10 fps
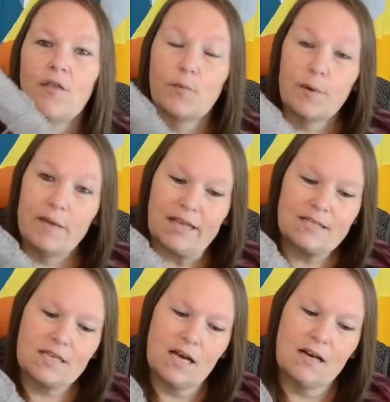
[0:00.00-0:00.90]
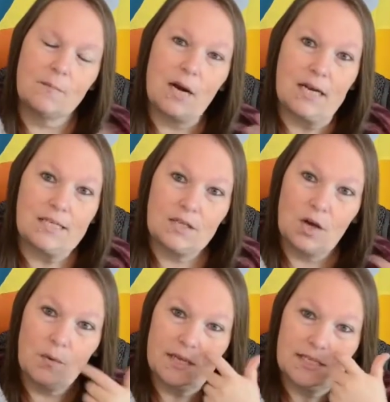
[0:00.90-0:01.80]
The ribbing is done. I'm ready to
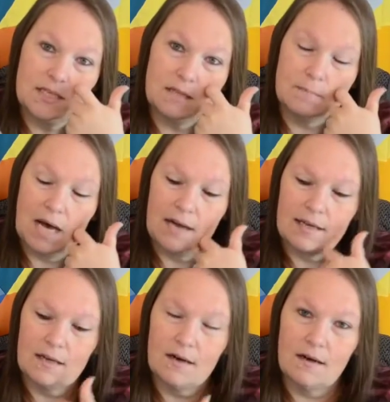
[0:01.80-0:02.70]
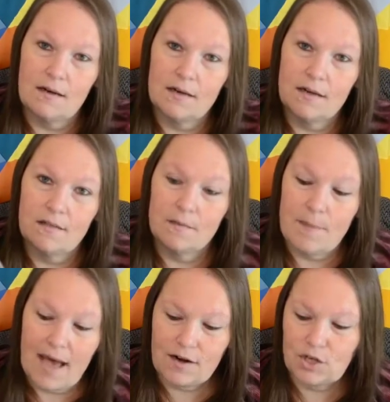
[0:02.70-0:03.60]
go into the body on the
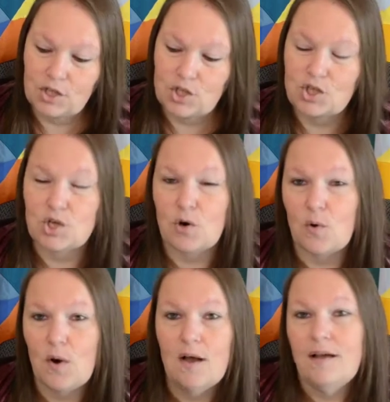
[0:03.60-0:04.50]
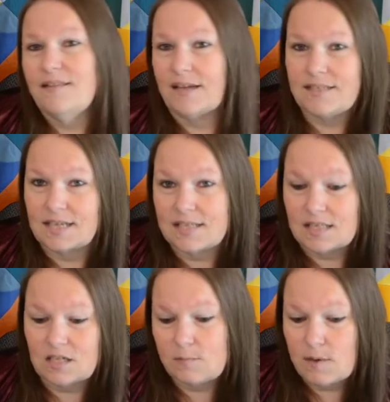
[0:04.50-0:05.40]
pattern, so that takes a
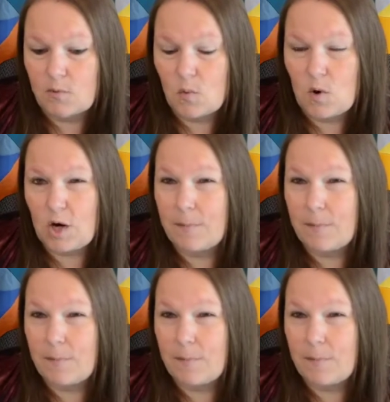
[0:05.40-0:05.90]
little bit more work.